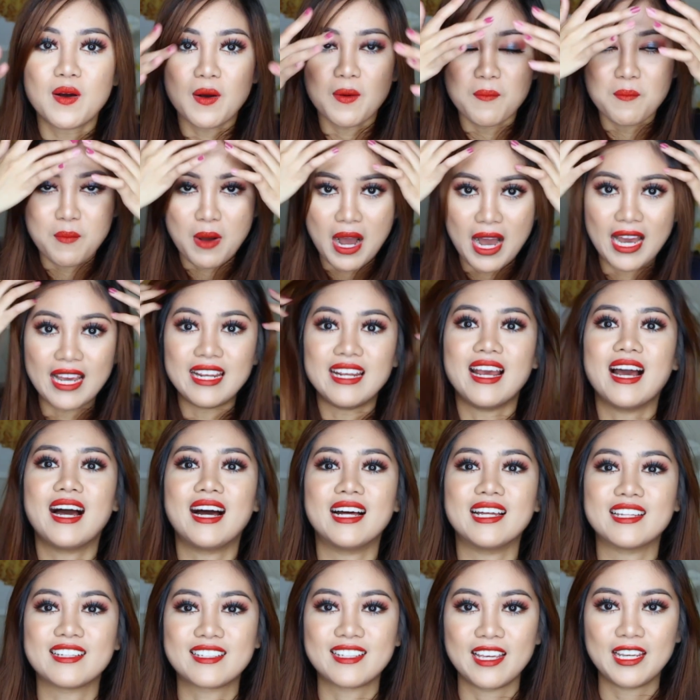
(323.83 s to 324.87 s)
my
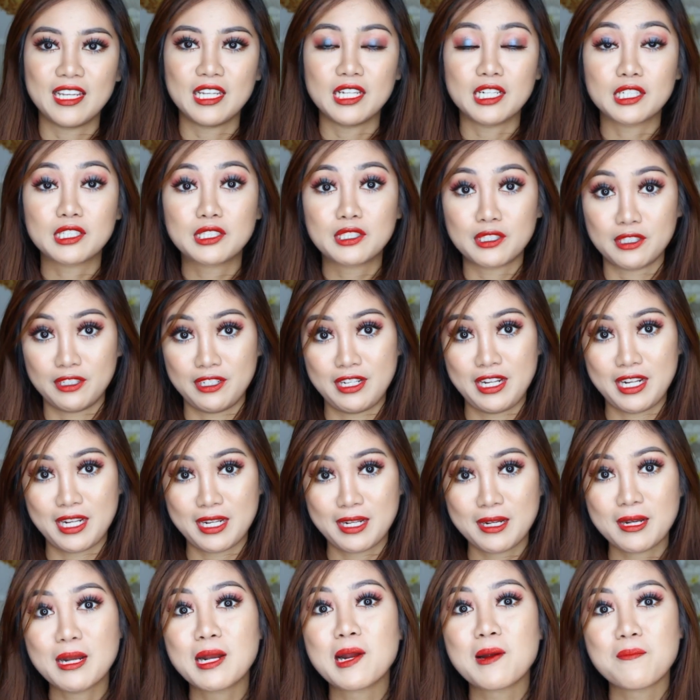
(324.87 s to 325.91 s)
Althea
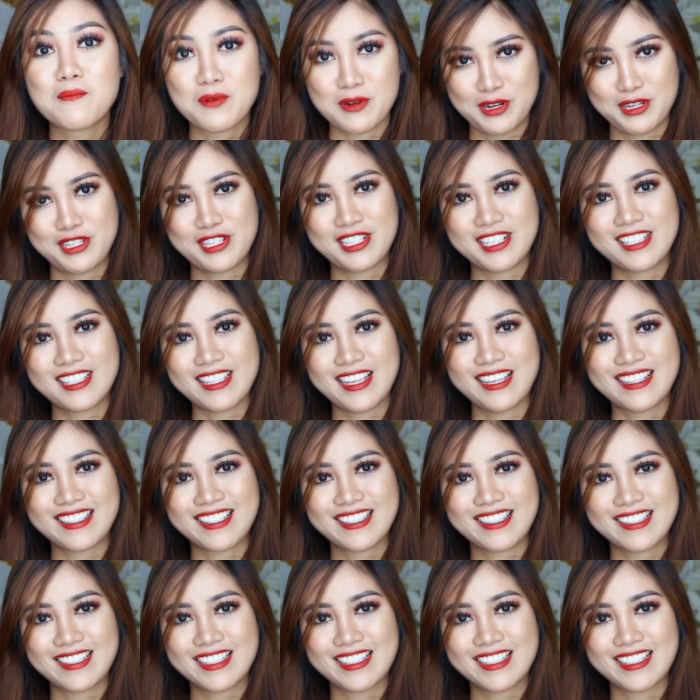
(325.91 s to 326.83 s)
Korea purchases.